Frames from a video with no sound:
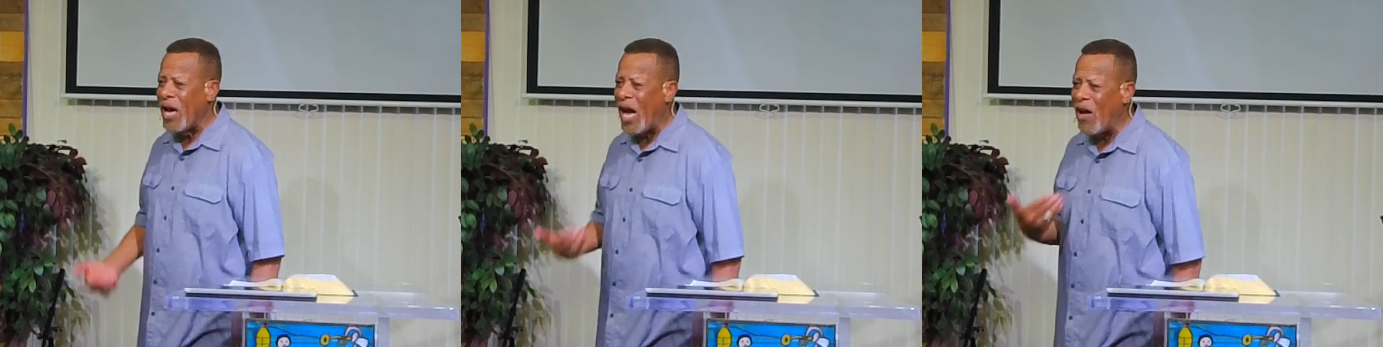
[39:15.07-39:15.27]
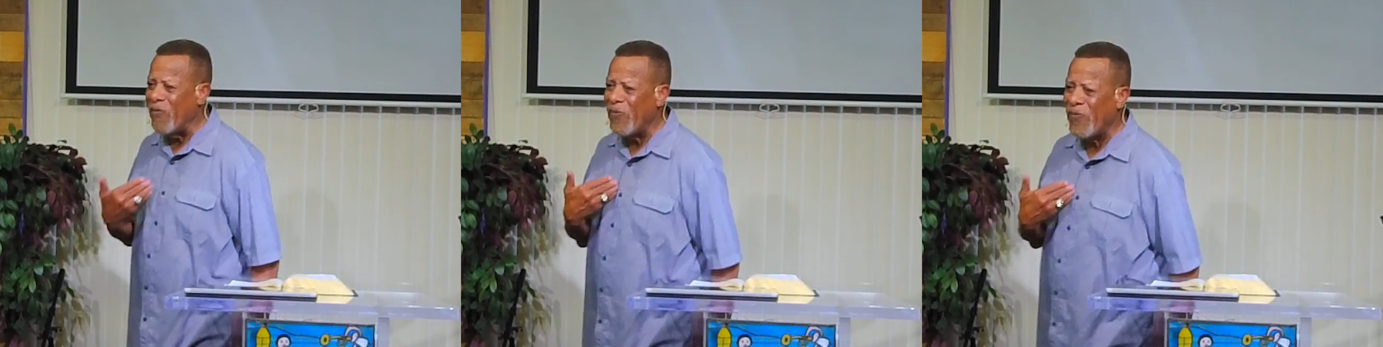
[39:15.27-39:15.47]

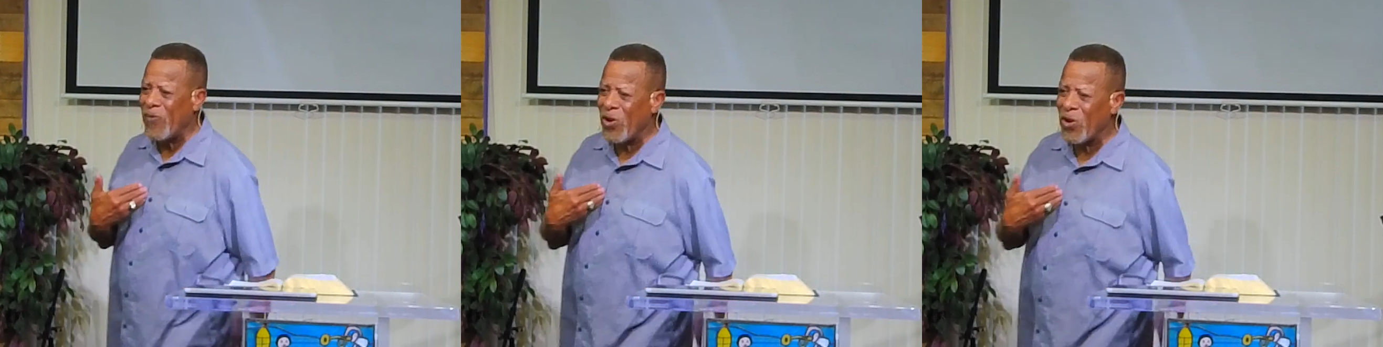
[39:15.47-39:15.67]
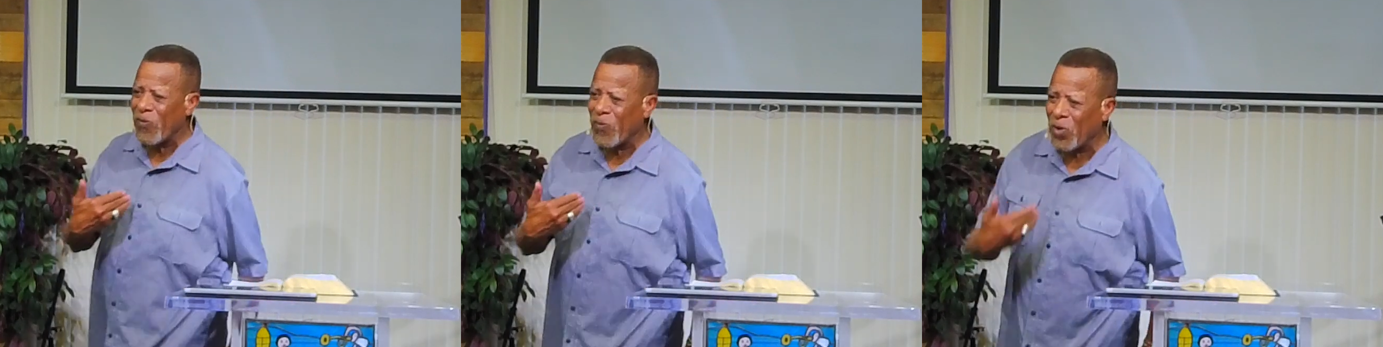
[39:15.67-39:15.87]
I'm
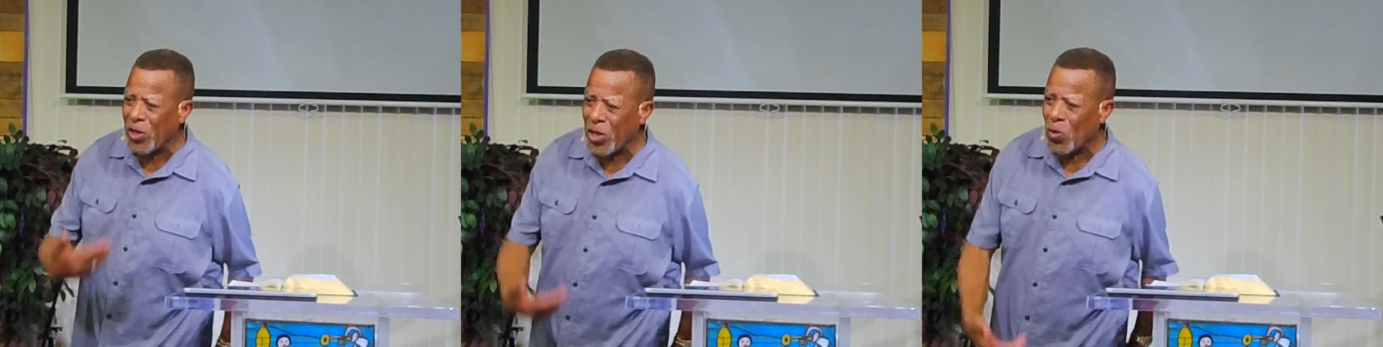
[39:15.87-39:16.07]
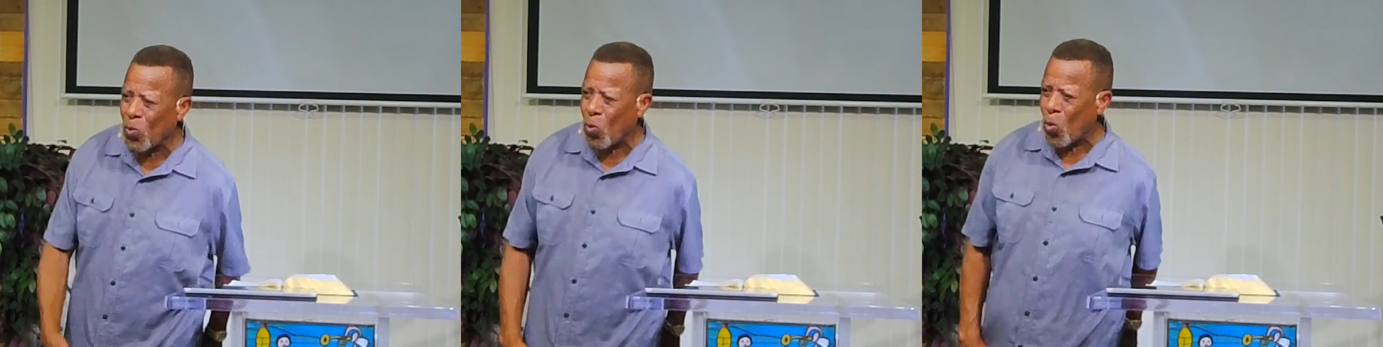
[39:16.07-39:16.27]
fearfully
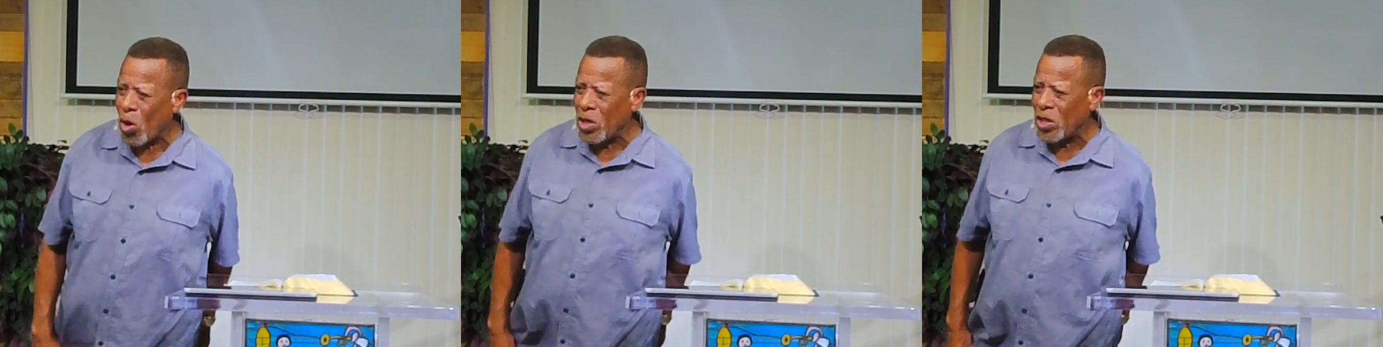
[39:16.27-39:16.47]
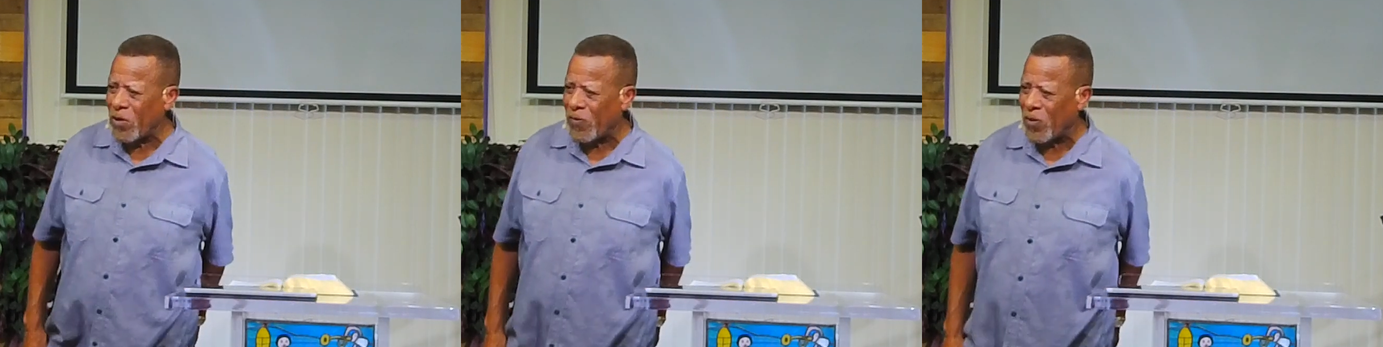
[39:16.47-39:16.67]
and
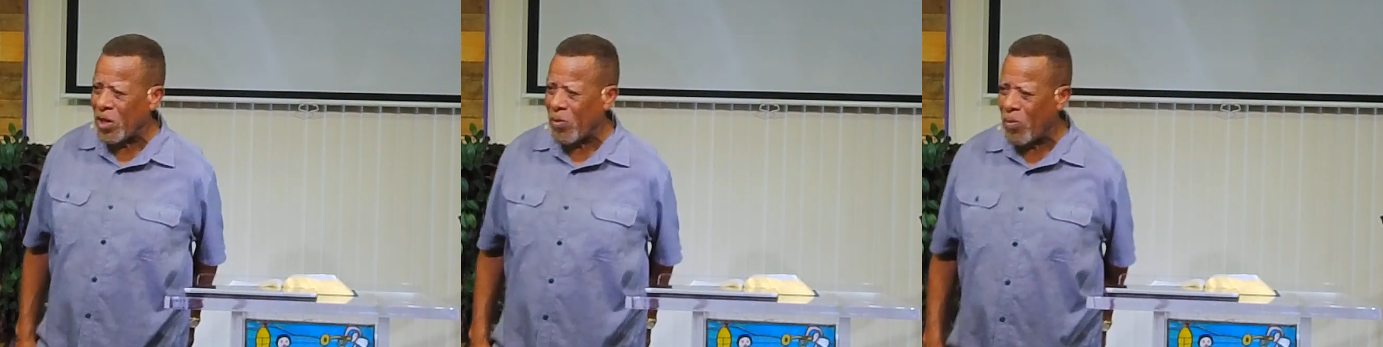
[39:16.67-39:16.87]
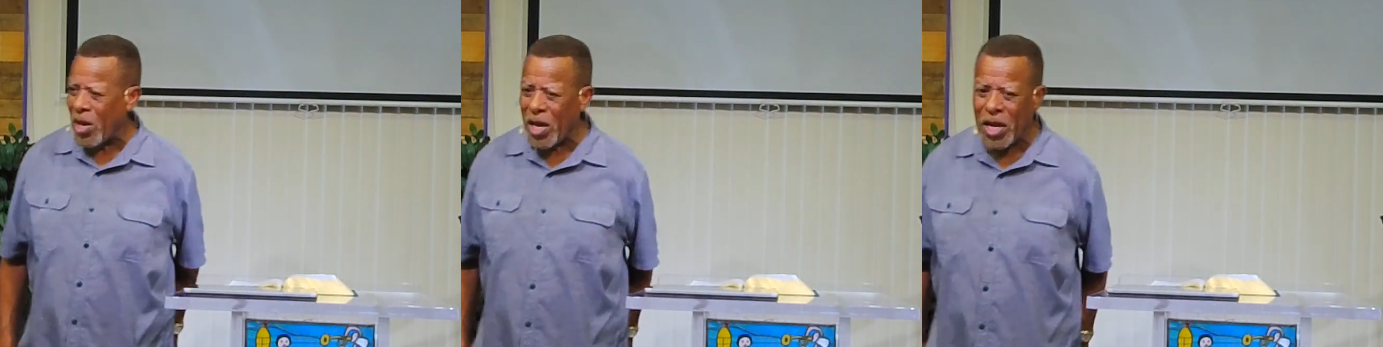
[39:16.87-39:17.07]
wonderfully
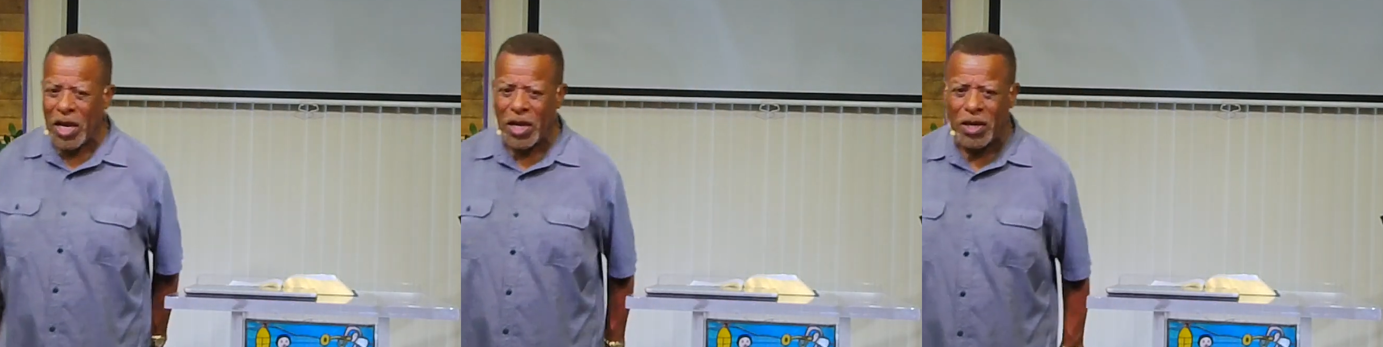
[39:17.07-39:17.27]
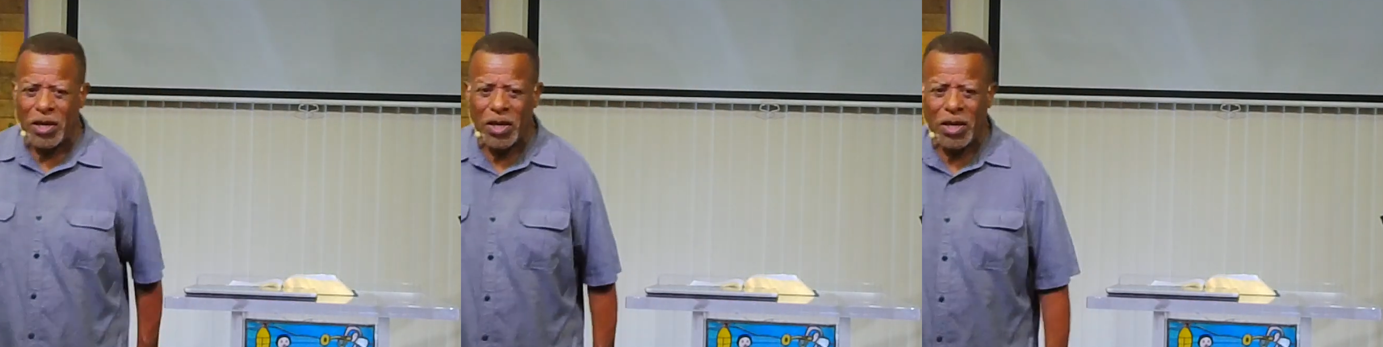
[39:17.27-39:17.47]
made.